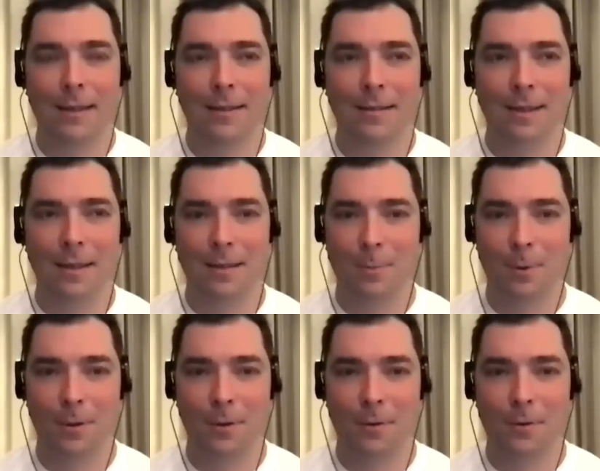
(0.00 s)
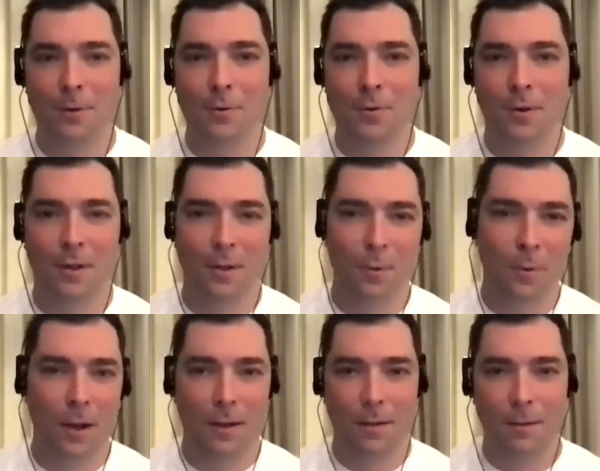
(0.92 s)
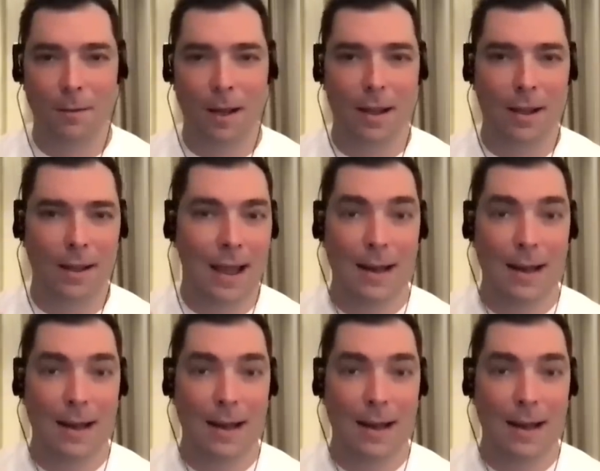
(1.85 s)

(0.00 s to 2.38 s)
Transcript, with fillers: in a sense because usually the way a,